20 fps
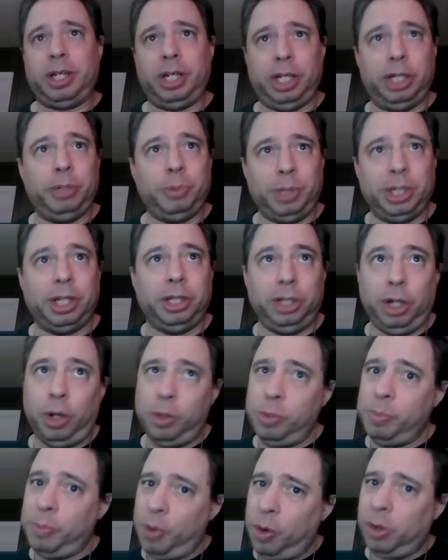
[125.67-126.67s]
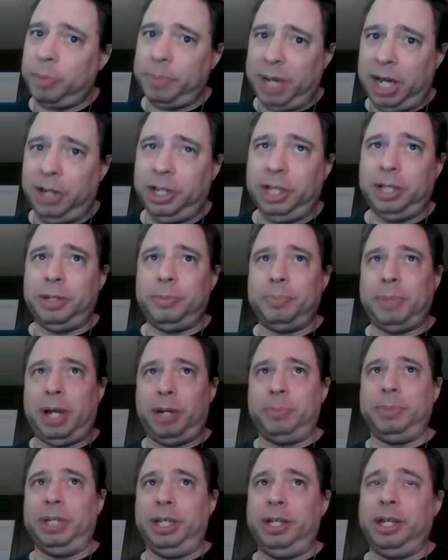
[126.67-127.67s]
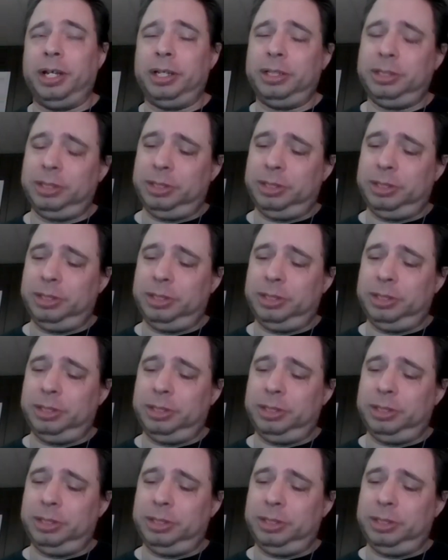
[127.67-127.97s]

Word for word: and you want to know more about it, about me?